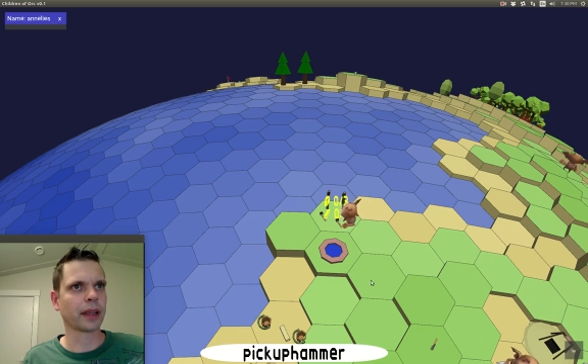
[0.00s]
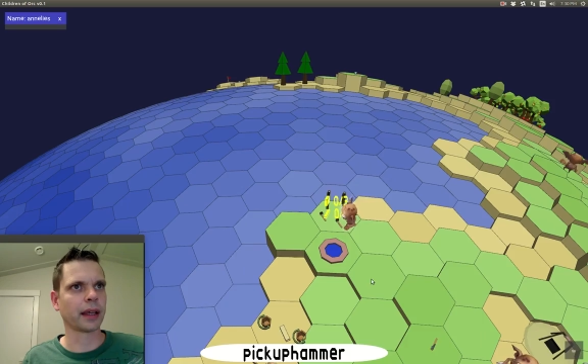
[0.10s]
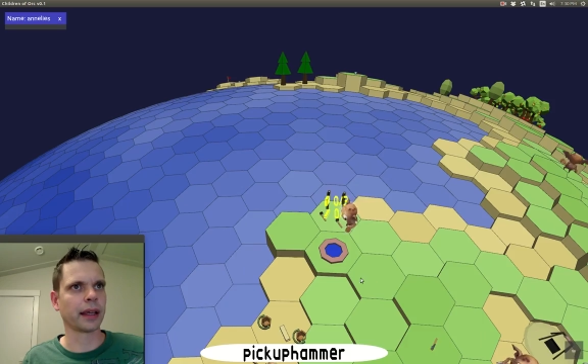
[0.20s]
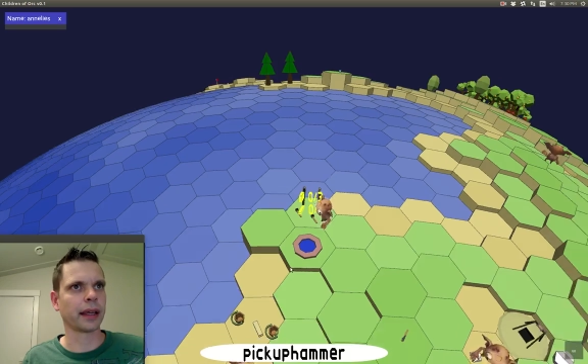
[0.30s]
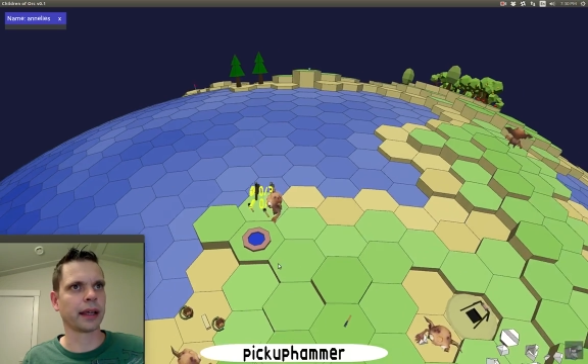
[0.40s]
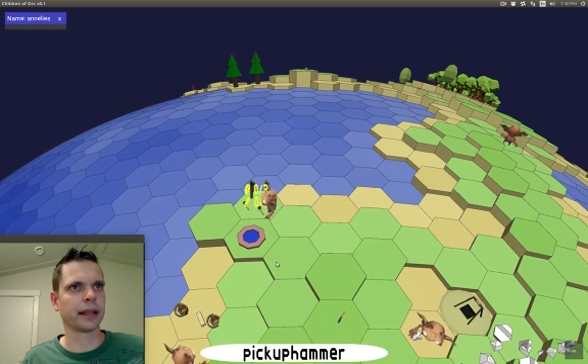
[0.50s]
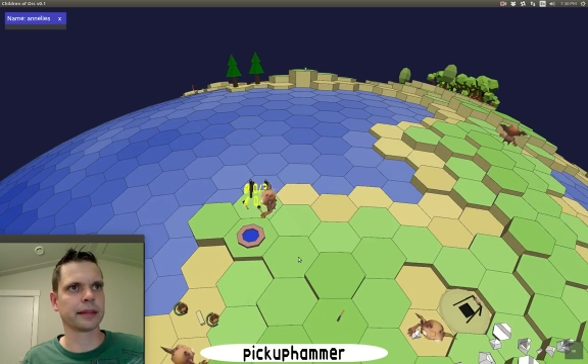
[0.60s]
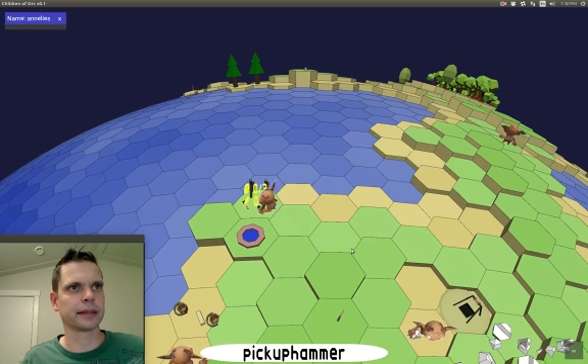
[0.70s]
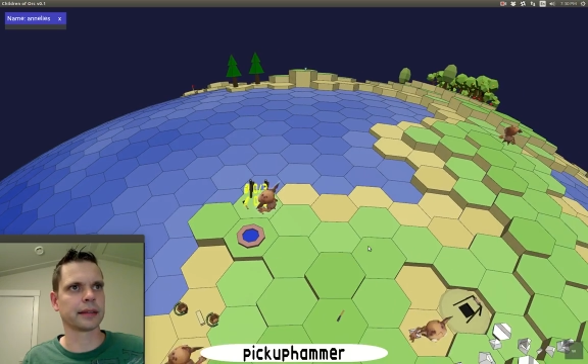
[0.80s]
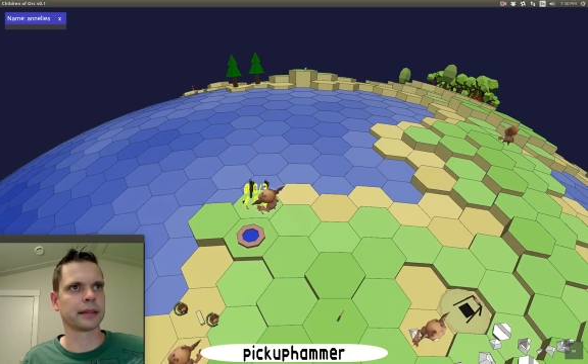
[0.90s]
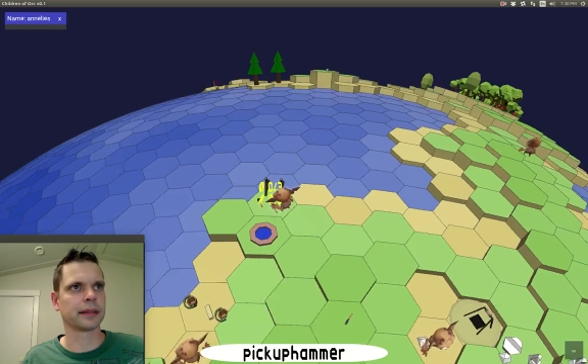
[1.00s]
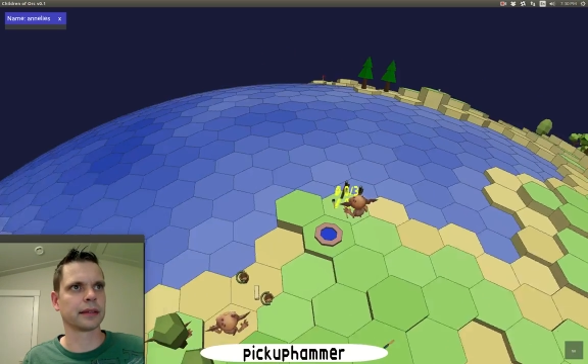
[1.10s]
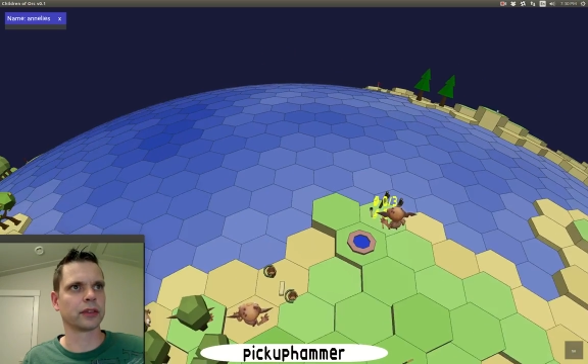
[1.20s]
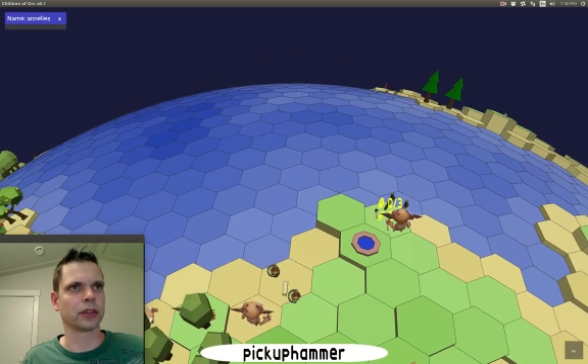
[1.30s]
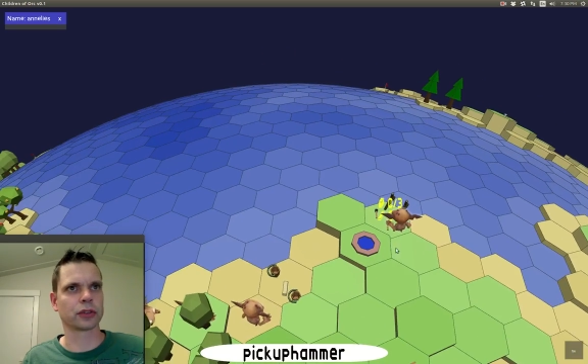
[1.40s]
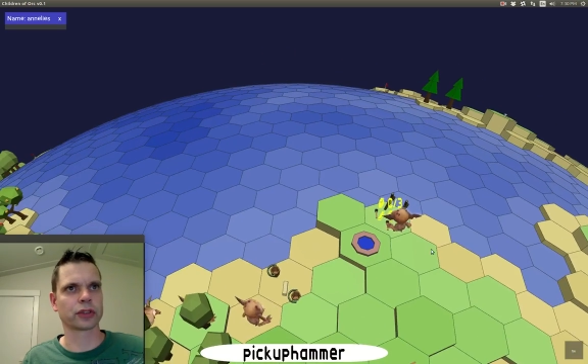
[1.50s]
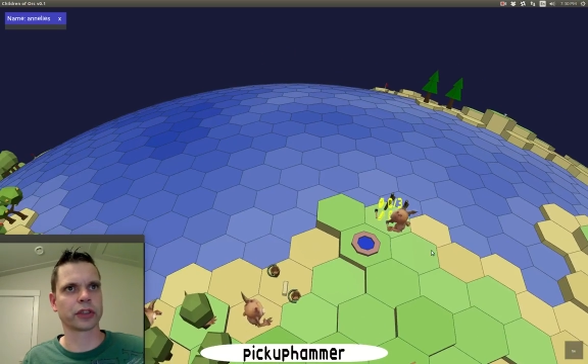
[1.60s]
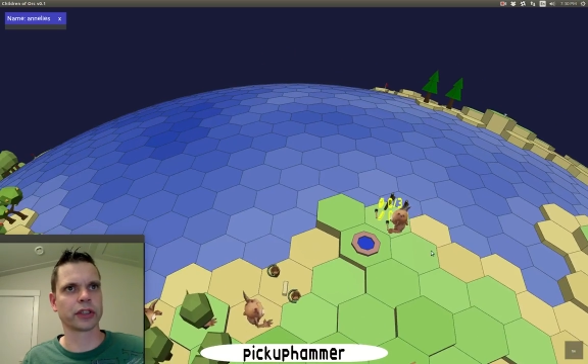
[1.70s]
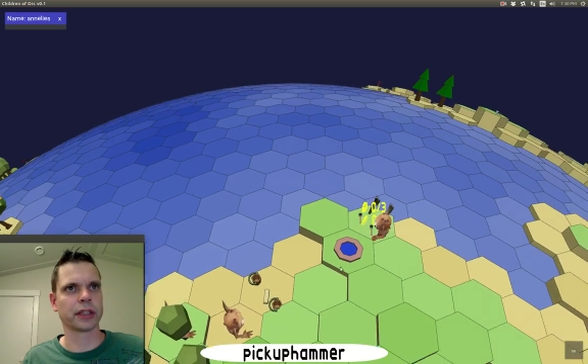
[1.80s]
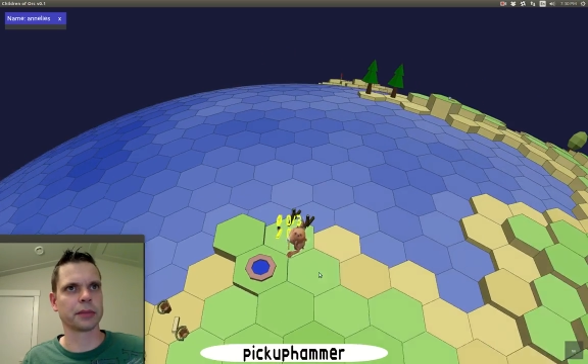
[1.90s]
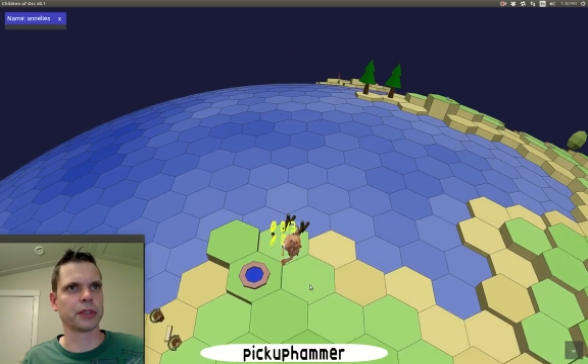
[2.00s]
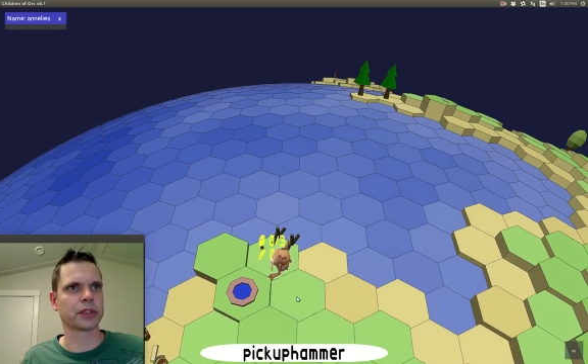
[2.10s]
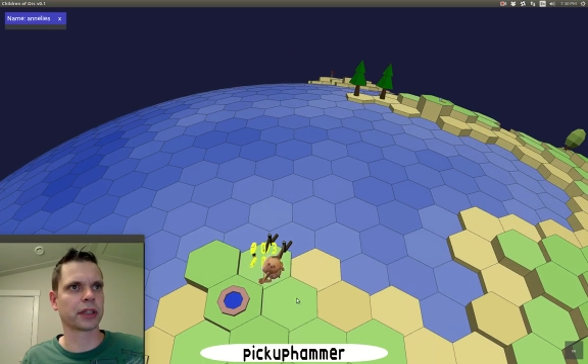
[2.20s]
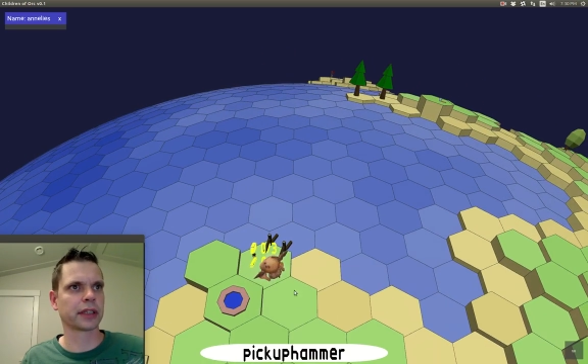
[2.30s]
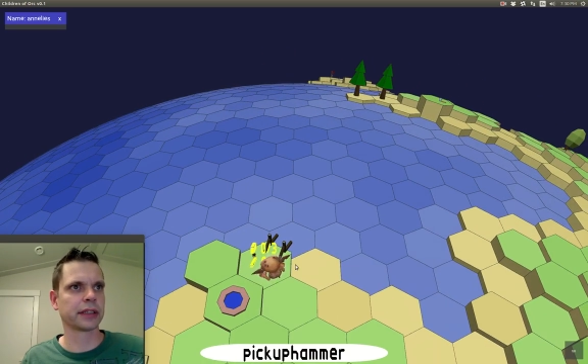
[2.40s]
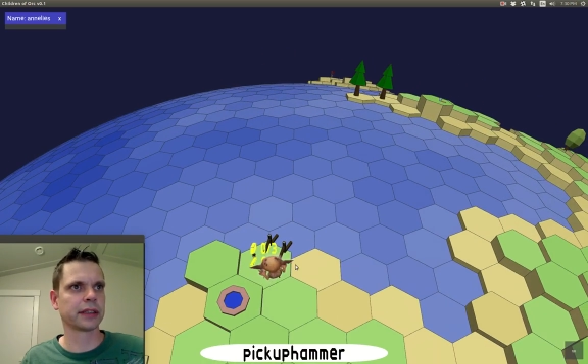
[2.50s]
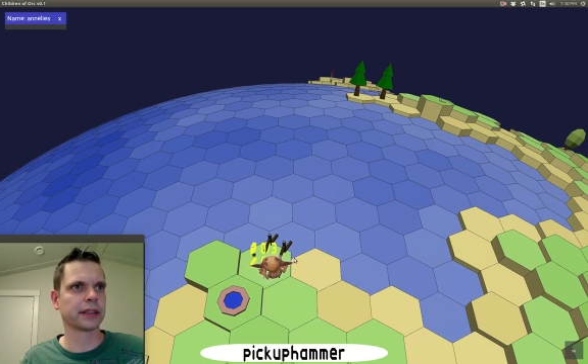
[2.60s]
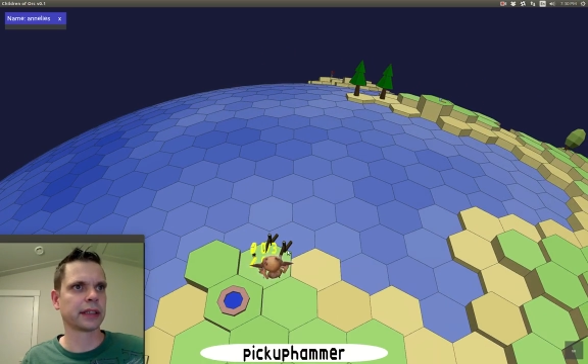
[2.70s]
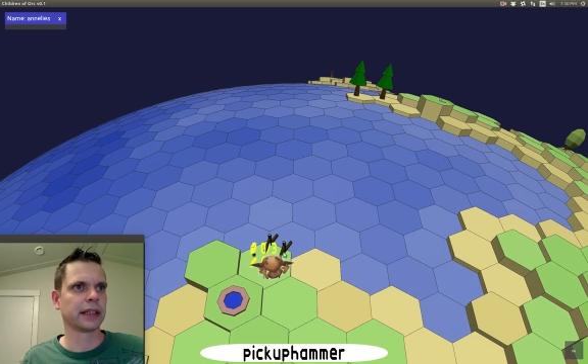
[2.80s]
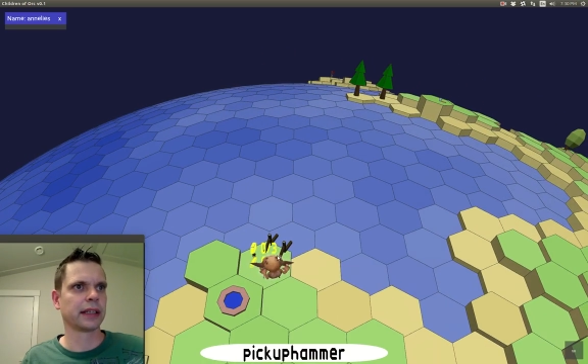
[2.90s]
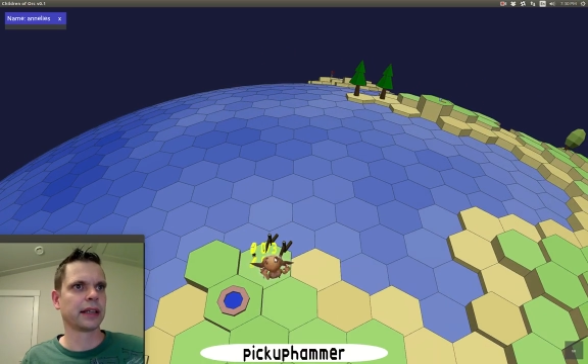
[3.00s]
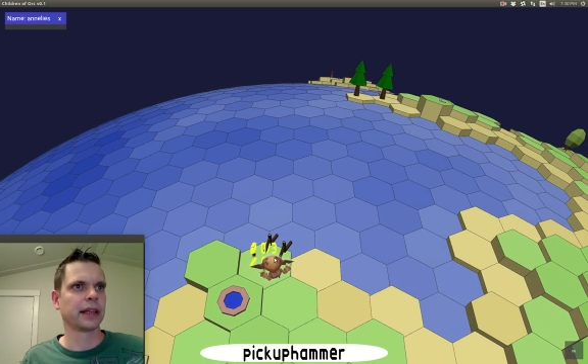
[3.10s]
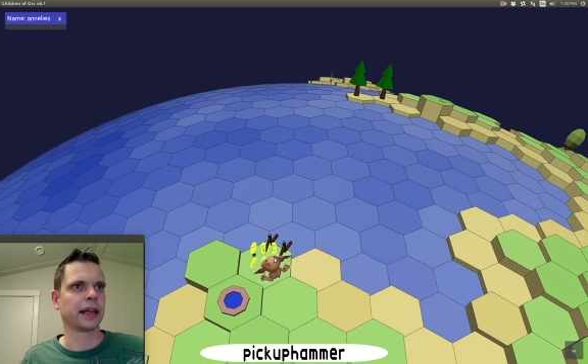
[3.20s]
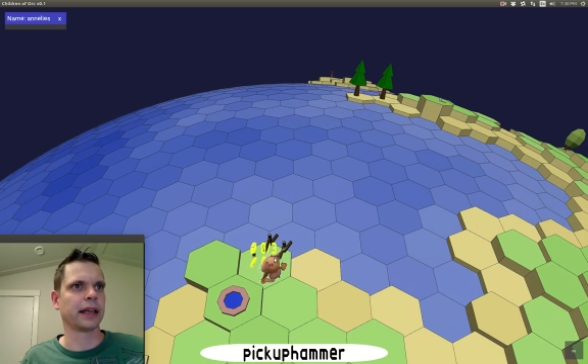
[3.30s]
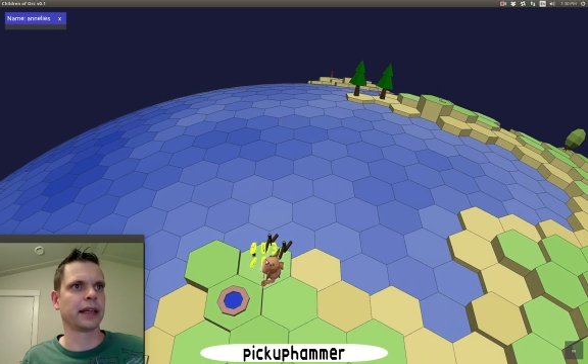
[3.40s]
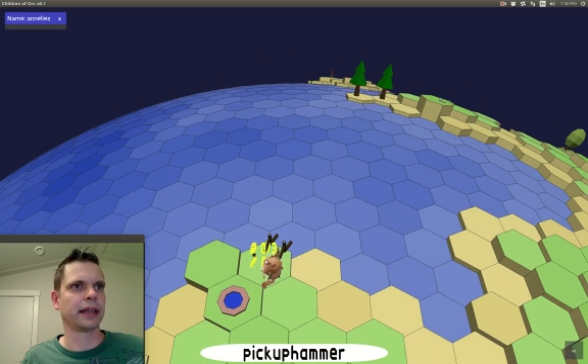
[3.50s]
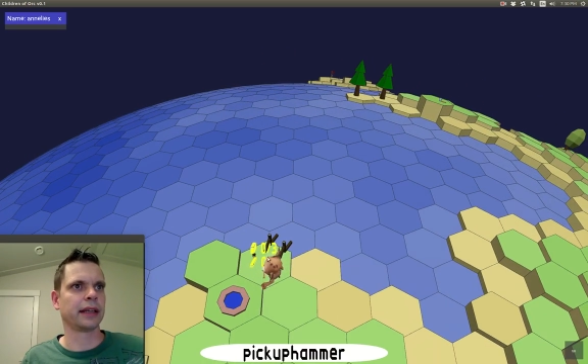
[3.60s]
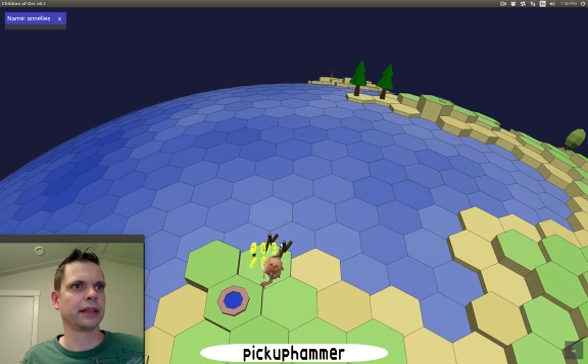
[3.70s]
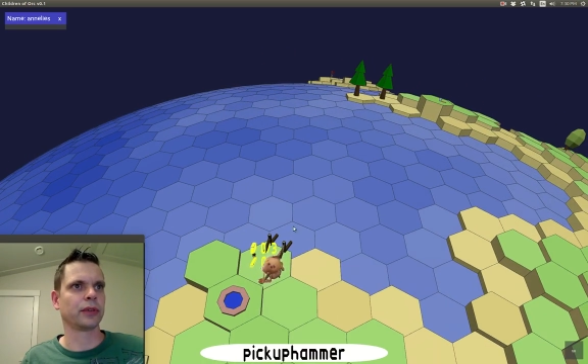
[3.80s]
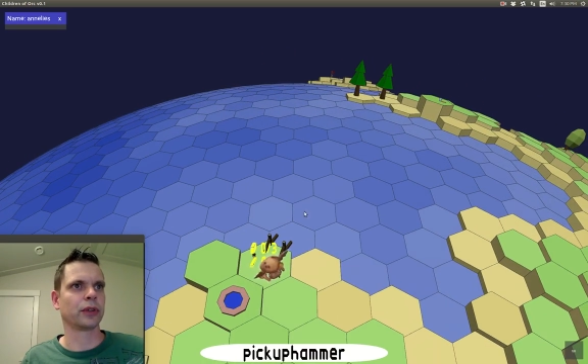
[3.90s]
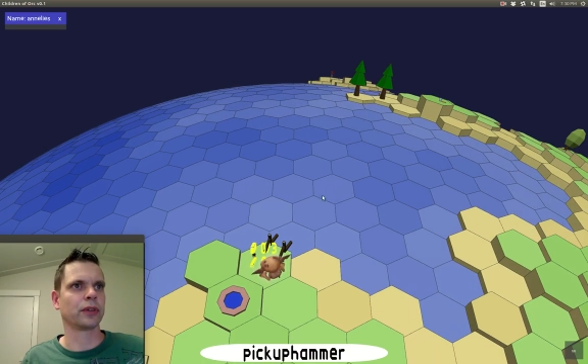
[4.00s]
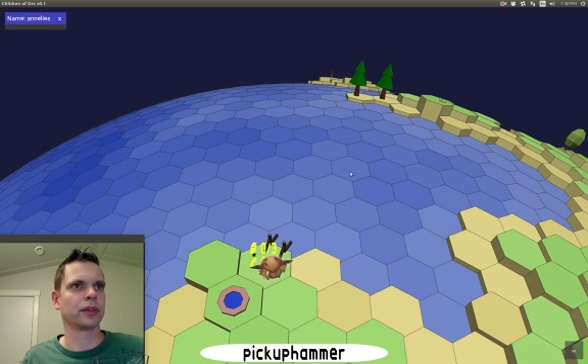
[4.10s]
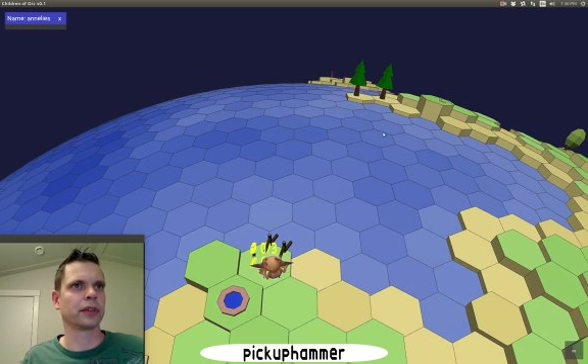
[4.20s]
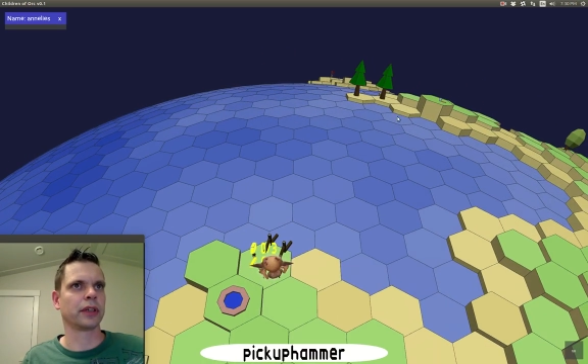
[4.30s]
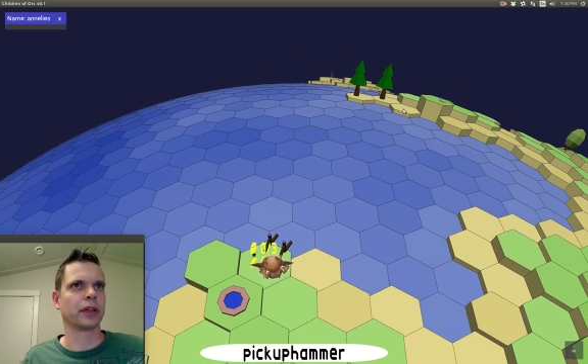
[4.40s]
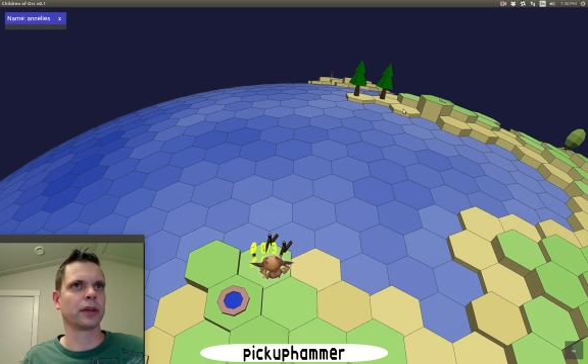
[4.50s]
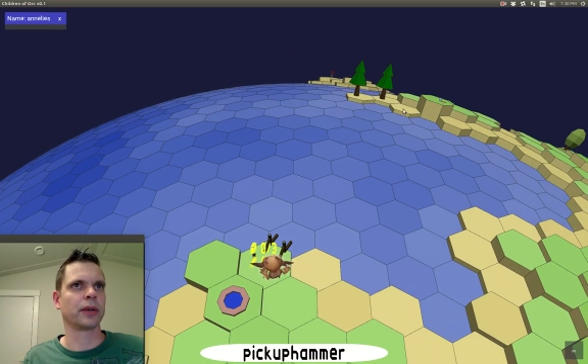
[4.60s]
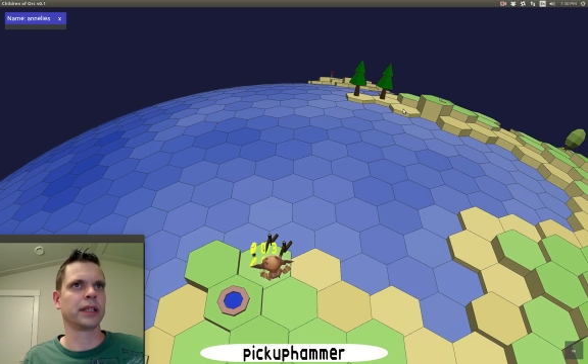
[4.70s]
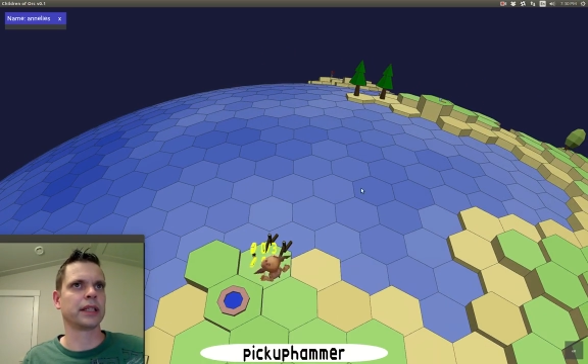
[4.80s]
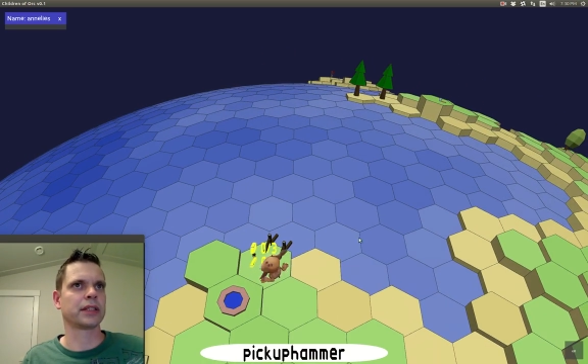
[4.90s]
and the construction has been started and it will go in this